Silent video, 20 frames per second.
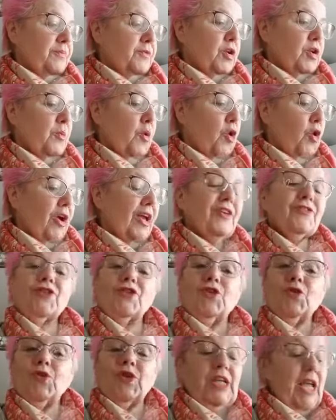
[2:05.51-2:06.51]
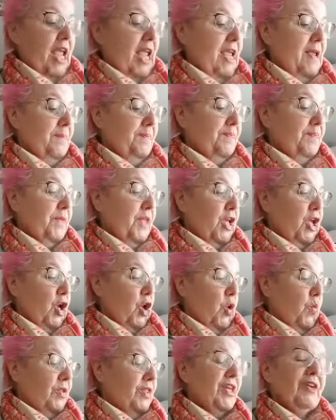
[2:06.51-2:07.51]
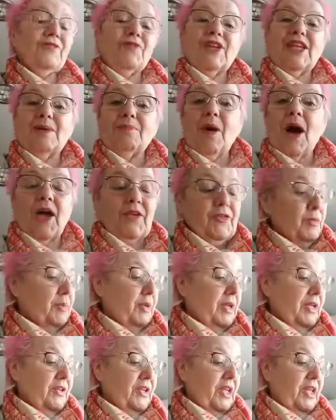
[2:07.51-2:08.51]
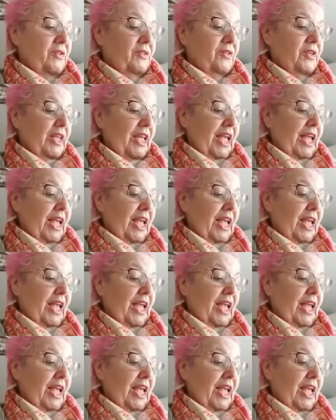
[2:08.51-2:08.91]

Tomorrow is a new day with infinite possibilities.